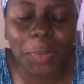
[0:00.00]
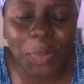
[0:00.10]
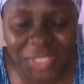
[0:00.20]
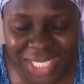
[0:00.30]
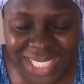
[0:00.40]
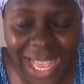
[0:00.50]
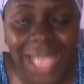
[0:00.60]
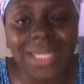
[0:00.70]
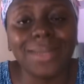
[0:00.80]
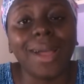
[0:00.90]
bitches.
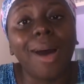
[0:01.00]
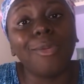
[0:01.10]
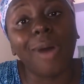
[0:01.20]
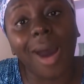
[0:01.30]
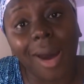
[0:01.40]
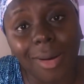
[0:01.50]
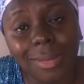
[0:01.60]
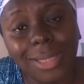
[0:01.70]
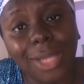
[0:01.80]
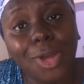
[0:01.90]
I say now
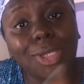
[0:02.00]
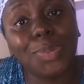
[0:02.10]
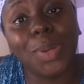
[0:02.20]
wow. Now no keep